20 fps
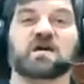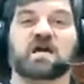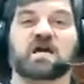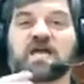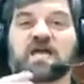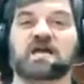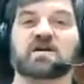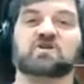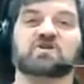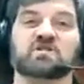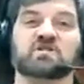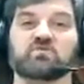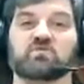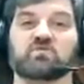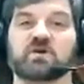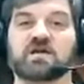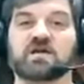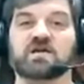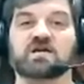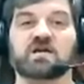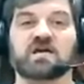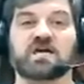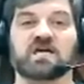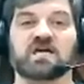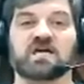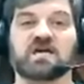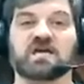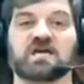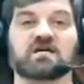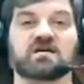I actually wear
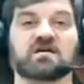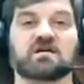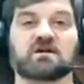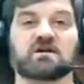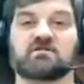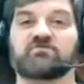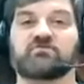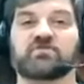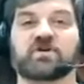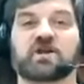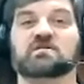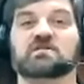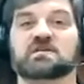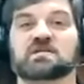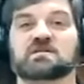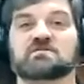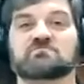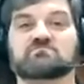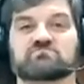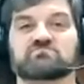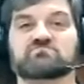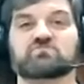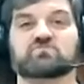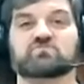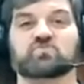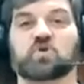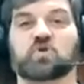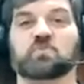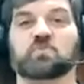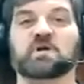a fairly
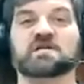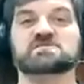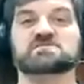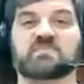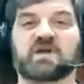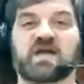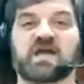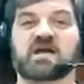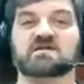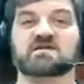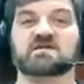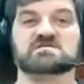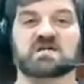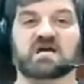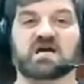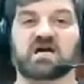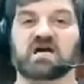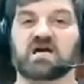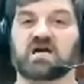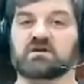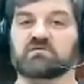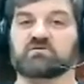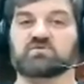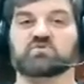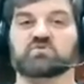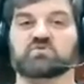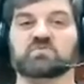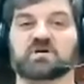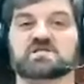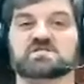robust mask with
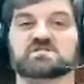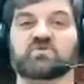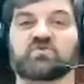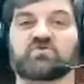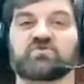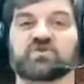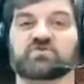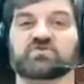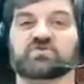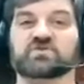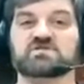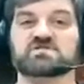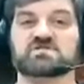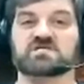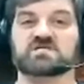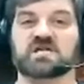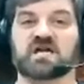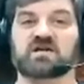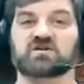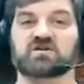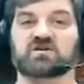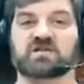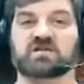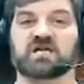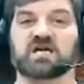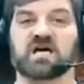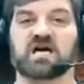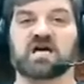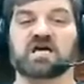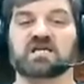replaceable filters. It's actually
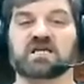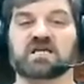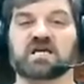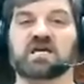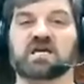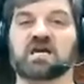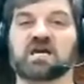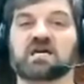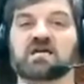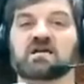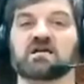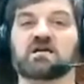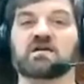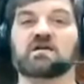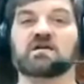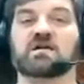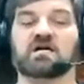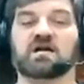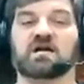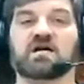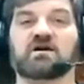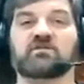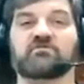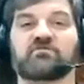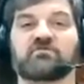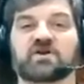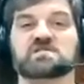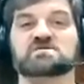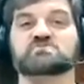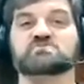got a
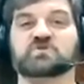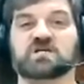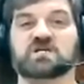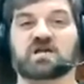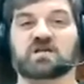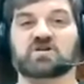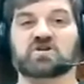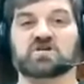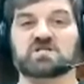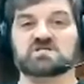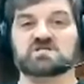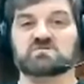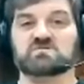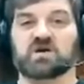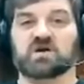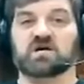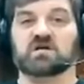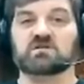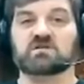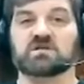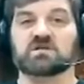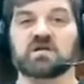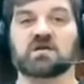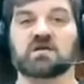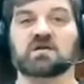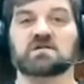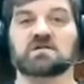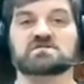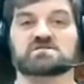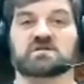face protection as well,
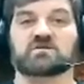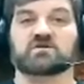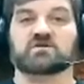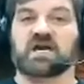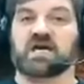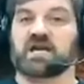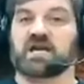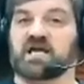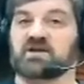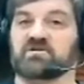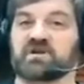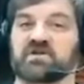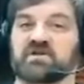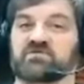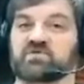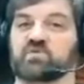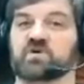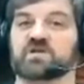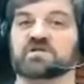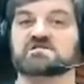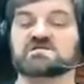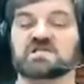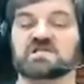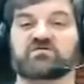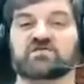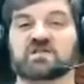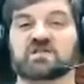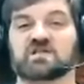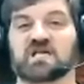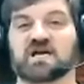so that I don't have to wear
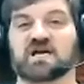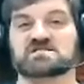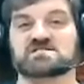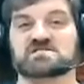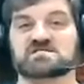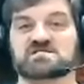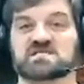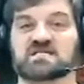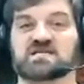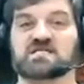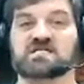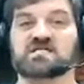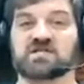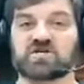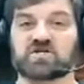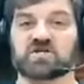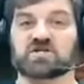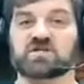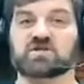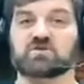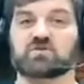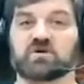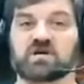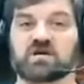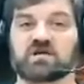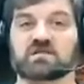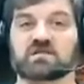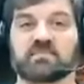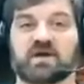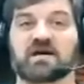safety glasses in addition to
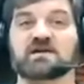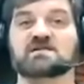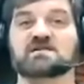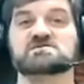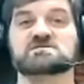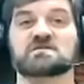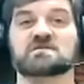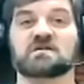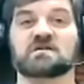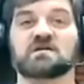wearing the mask.